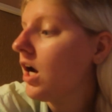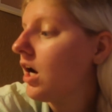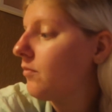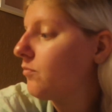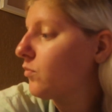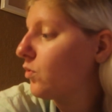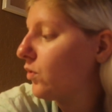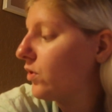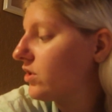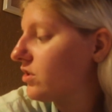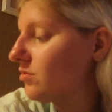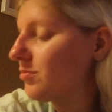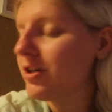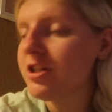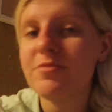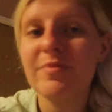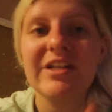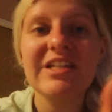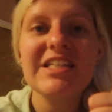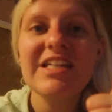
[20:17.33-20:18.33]
I'm going to
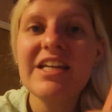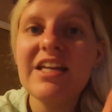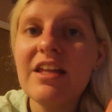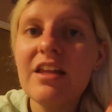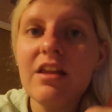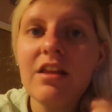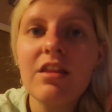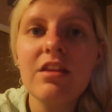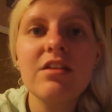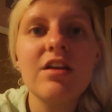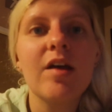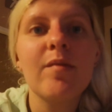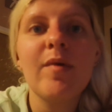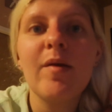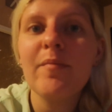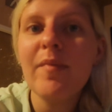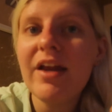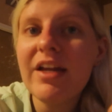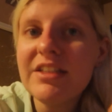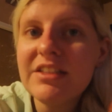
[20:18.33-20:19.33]
brush my teeth, take
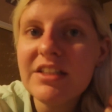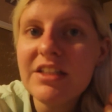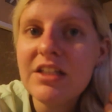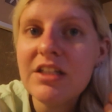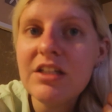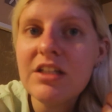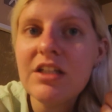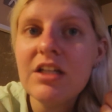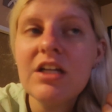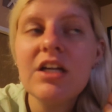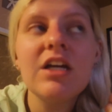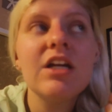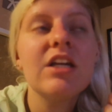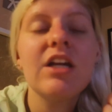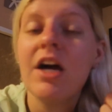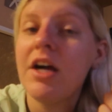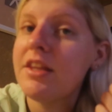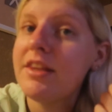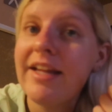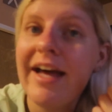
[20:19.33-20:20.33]
my medicine,
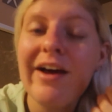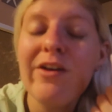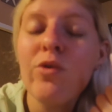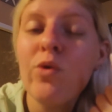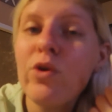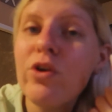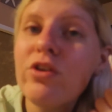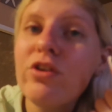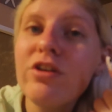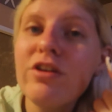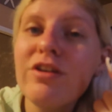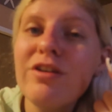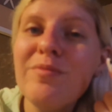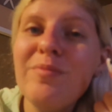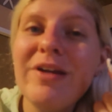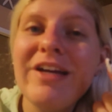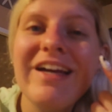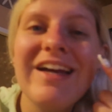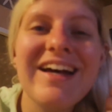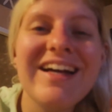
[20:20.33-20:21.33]
not in that order
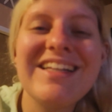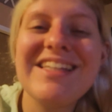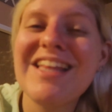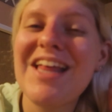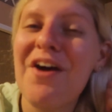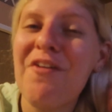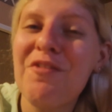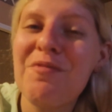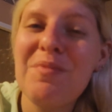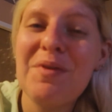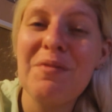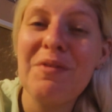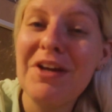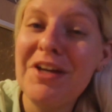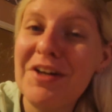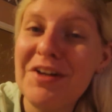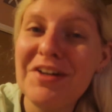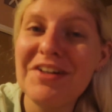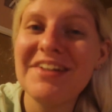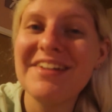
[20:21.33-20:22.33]
because that would be
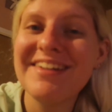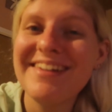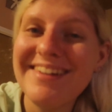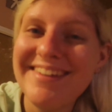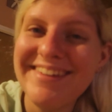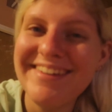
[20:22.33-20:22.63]
weird.